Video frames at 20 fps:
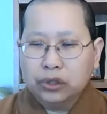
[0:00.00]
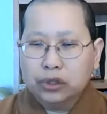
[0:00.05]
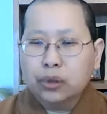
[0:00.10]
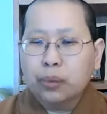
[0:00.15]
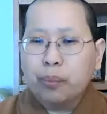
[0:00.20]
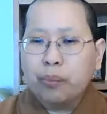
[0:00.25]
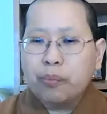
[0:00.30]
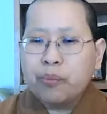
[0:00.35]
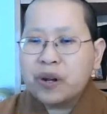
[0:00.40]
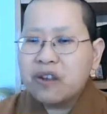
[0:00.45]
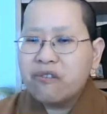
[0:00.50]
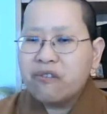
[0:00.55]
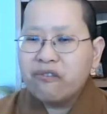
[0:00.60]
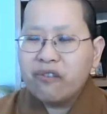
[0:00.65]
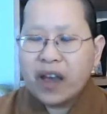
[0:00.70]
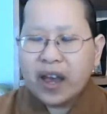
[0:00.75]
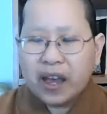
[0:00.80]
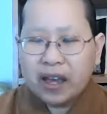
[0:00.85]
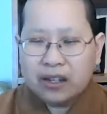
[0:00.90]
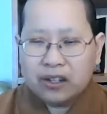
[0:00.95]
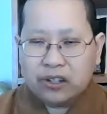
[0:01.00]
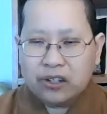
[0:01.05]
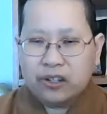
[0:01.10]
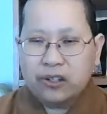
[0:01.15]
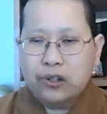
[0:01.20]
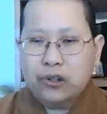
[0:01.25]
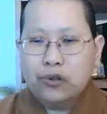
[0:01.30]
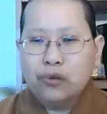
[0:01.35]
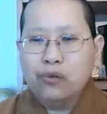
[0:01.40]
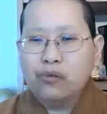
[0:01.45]
to
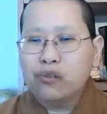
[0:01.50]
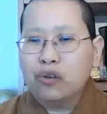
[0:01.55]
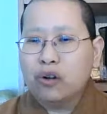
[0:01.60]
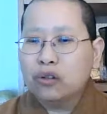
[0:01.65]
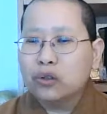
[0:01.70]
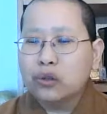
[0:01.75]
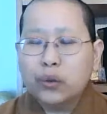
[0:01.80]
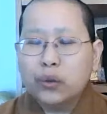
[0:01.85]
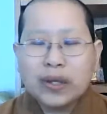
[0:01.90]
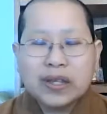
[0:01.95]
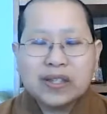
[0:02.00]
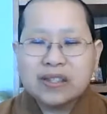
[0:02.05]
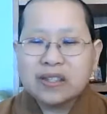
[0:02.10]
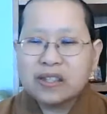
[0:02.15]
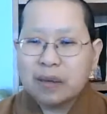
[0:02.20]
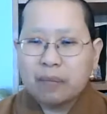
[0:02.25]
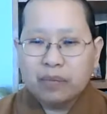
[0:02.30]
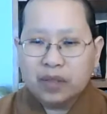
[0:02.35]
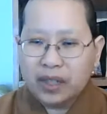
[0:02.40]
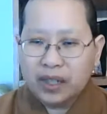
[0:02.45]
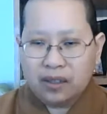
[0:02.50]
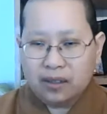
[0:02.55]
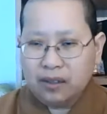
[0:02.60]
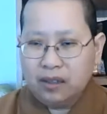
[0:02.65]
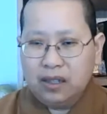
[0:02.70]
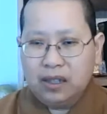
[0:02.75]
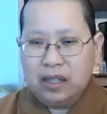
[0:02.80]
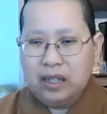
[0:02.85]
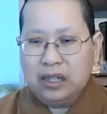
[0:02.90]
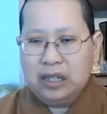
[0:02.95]
prevent you from doing something
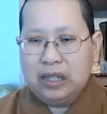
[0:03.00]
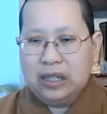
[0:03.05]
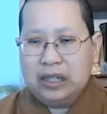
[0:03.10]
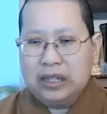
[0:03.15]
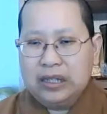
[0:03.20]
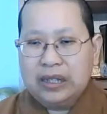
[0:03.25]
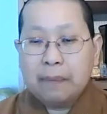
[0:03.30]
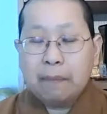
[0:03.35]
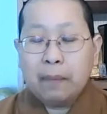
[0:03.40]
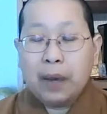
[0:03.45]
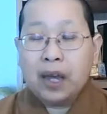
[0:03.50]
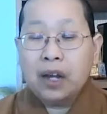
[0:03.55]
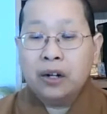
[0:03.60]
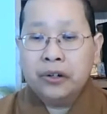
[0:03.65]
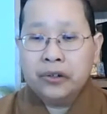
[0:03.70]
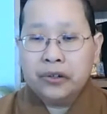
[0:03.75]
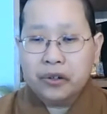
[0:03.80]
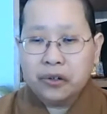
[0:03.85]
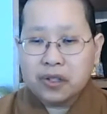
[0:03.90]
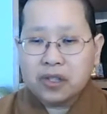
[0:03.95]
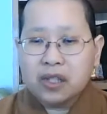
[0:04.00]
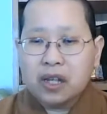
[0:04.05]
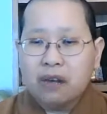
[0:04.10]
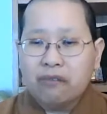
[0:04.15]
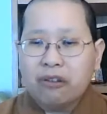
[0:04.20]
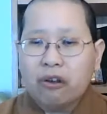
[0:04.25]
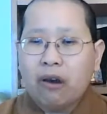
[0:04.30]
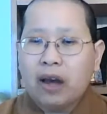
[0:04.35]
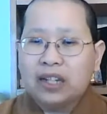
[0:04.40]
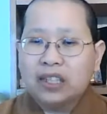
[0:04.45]
that might hurt
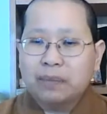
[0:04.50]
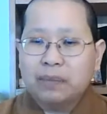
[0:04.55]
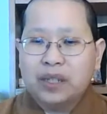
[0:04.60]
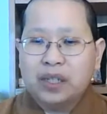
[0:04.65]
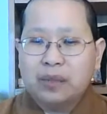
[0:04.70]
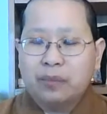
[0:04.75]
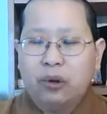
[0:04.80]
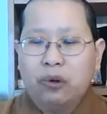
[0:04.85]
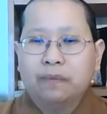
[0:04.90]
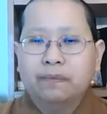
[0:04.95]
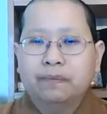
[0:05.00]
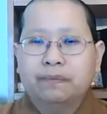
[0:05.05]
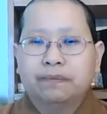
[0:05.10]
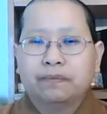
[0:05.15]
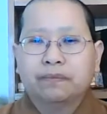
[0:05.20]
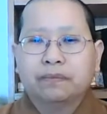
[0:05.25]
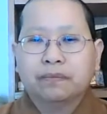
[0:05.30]
yourself or other people.